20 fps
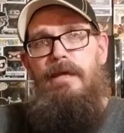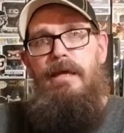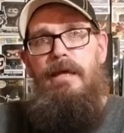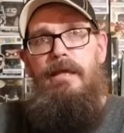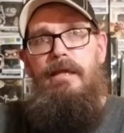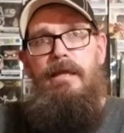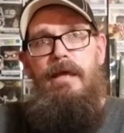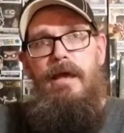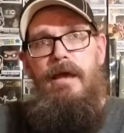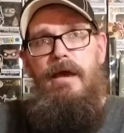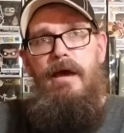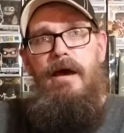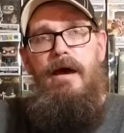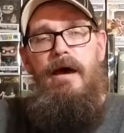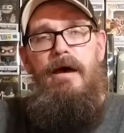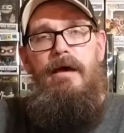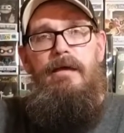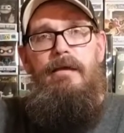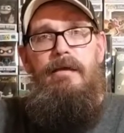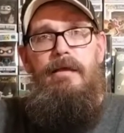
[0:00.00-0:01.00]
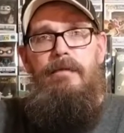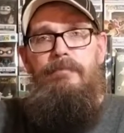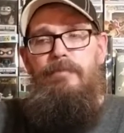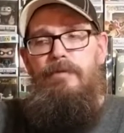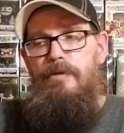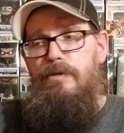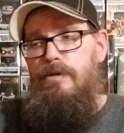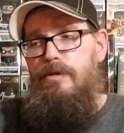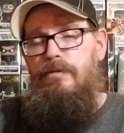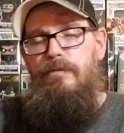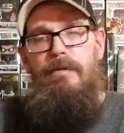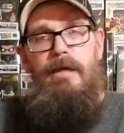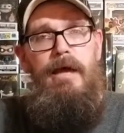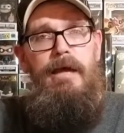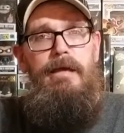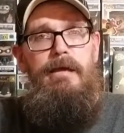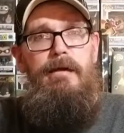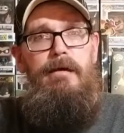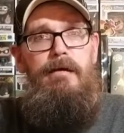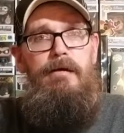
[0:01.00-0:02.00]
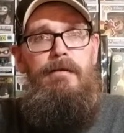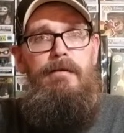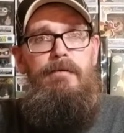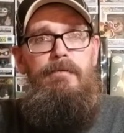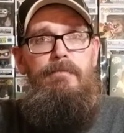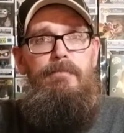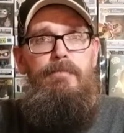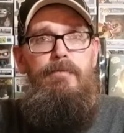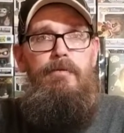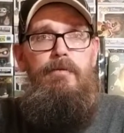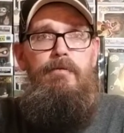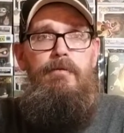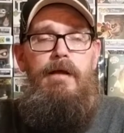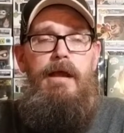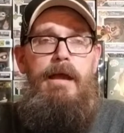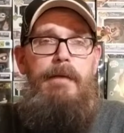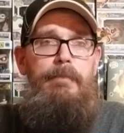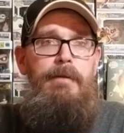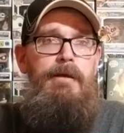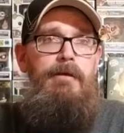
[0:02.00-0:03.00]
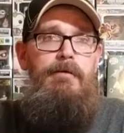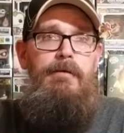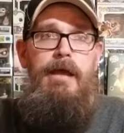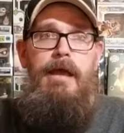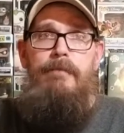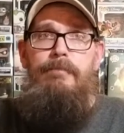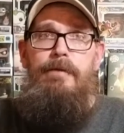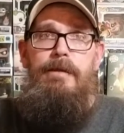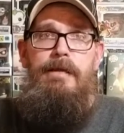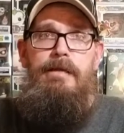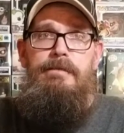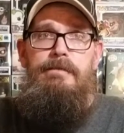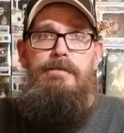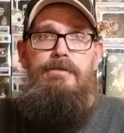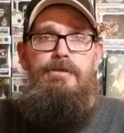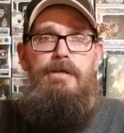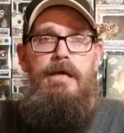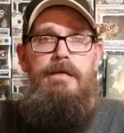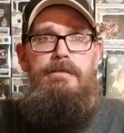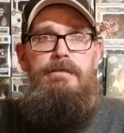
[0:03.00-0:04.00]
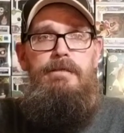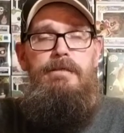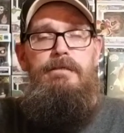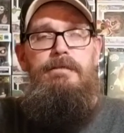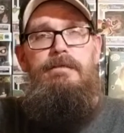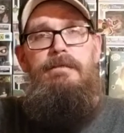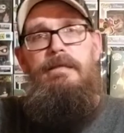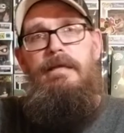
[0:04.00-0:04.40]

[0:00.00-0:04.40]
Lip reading: in. If you do like our programming or have any suggestions,